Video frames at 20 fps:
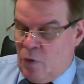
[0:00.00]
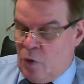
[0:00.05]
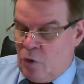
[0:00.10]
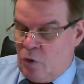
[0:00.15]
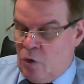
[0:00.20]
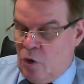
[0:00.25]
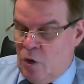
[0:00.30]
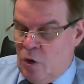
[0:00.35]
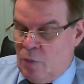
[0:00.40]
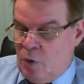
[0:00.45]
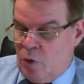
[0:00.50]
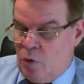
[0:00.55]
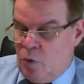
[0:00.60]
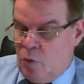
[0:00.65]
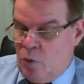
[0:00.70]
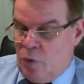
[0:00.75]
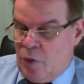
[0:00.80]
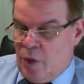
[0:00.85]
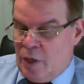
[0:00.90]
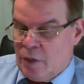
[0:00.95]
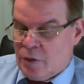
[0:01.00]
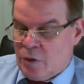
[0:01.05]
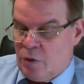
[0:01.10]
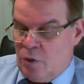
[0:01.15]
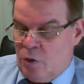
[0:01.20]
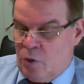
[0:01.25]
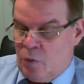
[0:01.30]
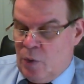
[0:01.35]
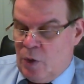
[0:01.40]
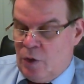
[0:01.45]
October
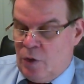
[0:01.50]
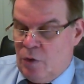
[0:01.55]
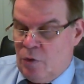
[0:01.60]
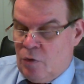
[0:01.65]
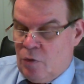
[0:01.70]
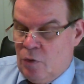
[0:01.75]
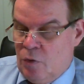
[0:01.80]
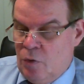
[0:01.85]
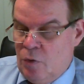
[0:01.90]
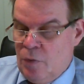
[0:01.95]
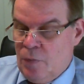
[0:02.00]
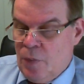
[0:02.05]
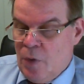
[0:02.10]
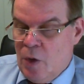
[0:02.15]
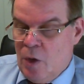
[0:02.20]
2022,